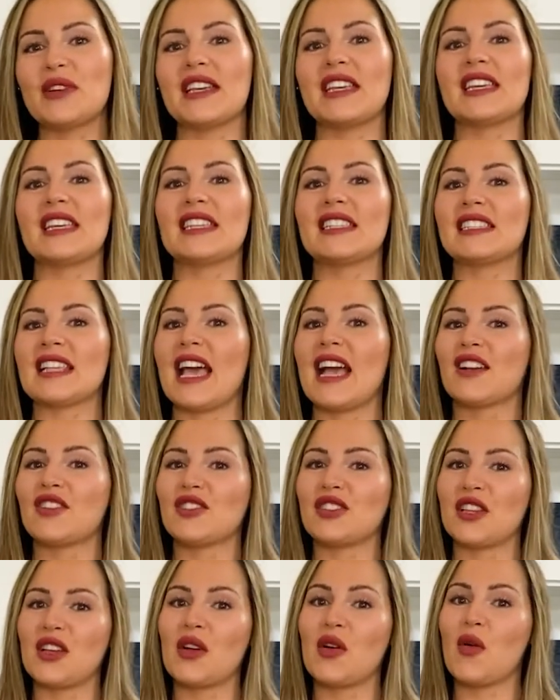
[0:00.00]
is
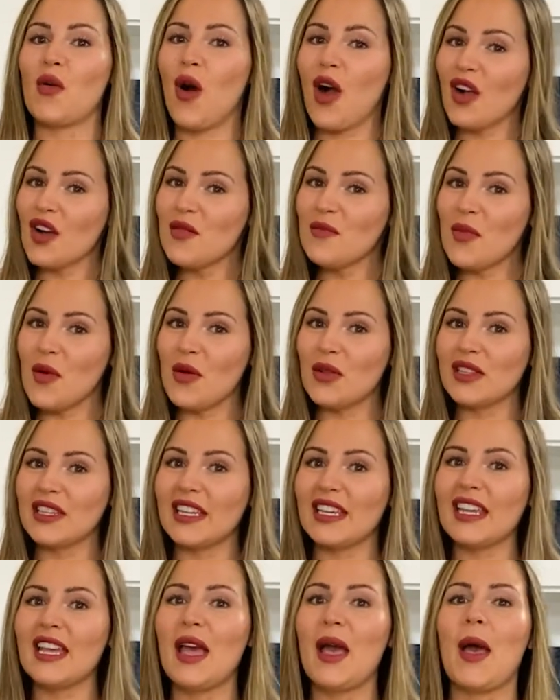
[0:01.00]
actually a
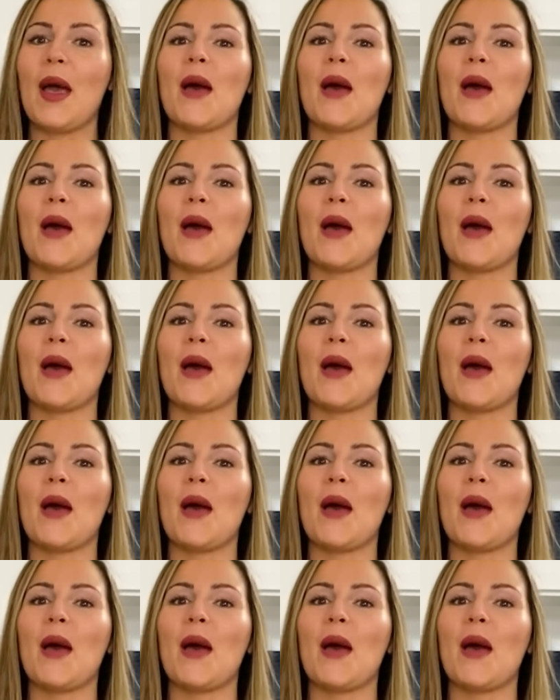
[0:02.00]
guacamole,